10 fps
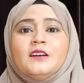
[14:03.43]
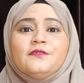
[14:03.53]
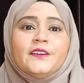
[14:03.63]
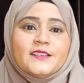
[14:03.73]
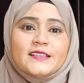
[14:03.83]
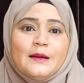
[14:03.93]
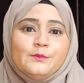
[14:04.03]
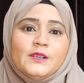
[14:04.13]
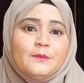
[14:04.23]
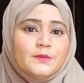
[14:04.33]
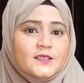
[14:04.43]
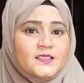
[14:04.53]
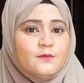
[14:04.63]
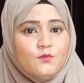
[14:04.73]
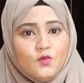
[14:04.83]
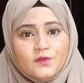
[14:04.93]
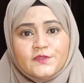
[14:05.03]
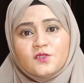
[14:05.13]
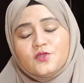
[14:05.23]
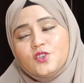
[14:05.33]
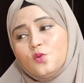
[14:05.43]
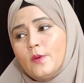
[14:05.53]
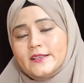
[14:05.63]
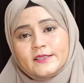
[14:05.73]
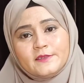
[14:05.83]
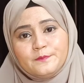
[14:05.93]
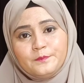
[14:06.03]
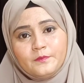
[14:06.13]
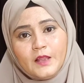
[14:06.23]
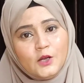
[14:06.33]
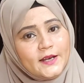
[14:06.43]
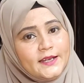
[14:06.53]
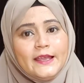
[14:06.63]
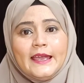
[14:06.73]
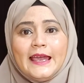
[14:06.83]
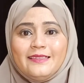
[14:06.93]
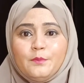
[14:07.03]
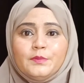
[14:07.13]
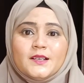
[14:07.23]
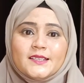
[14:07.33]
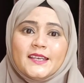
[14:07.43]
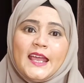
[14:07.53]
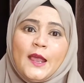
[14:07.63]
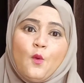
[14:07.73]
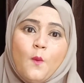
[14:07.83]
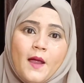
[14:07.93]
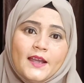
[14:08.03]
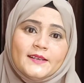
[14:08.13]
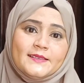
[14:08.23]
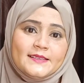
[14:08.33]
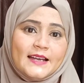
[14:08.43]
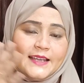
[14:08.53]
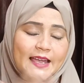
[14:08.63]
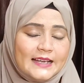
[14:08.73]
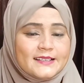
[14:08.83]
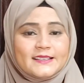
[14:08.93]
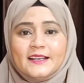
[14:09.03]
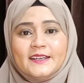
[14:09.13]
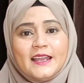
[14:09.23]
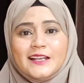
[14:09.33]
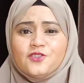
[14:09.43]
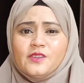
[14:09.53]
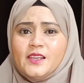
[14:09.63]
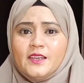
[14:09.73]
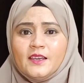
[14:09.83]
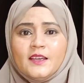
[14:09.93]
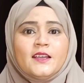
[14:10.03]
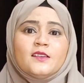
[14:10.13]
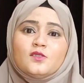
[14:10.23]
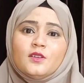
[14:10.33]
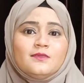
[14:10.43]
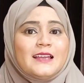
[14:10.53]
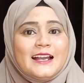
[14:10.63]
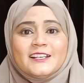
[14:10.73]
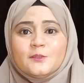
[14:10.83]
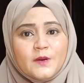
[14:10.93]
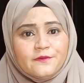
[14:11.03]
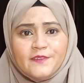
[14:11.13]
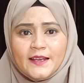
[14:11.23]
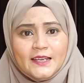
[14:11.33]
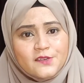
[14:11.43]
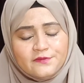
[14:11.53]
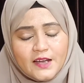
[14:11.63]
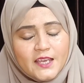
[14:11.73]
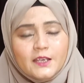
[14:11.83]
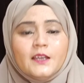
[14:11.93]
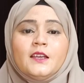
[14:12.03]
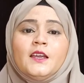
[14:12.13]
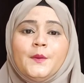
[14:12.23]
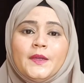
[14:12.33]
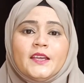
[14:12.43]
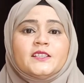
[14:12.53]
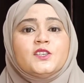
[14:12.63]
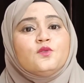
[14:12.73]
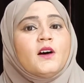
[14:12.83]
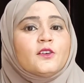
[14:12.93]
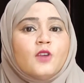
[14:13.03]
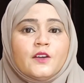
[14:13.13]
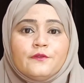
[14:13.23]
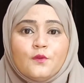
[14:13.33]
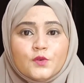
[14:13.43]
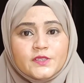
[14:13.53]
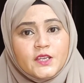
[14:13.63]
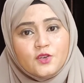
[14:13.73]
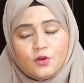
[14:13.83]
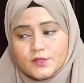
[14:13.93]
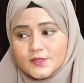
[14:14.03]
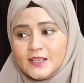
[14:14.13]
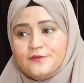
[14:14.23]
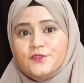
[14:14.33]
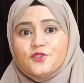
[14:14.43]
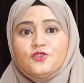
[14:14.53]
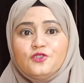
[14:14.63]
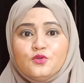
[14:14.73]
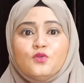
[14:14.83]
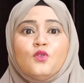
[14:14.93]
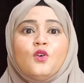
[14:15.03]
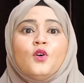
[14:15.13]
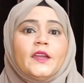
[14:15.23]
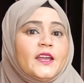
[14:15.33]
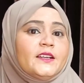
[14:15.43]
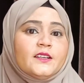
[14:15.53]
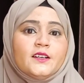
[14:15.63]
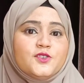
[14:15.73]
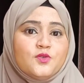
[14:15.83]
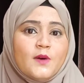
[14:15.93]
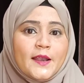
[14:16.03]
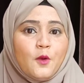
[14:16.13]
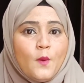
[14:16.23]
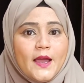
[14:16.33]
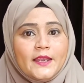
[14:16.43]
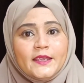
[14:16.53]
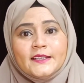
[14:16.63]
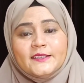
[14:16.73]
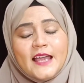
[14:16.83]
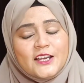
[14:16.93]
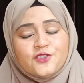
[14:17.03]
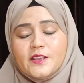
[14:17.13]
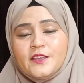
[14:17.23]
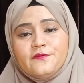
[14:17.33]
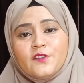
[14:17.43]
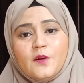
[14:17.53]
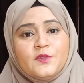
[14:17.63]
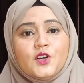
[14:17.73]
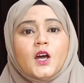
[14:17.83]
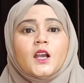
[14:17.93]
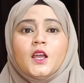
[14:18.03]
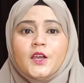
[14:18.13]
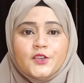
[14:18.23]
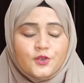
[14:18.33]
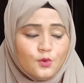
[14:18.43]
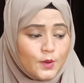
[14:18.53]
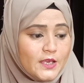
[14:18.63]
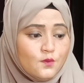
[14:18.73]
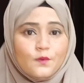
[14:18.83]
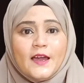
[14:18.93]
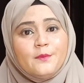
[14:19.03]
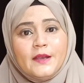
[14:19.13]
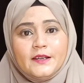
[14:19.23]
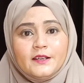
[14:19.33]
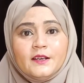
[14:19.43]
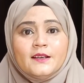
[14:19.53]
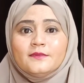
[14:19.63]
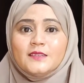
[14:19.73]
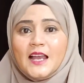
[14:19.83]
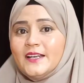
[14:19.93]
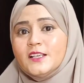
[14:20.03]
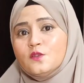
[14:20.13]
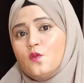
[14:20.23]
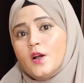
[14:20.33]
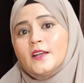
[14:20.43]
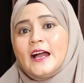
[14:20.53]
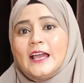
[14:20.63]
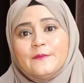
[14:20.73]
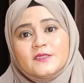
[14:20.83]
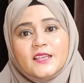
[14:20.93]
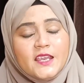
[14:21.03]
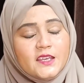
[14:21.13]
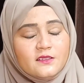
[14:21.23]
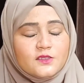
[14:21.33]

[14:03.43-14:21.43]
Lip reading: For example, a person moves to US, all right, and the person acquires that accent naturally. So that's perfectly fine, because you are not forcing yourself to do it. You are acquiring it naturally from your, you know, environment. That is what I am saying.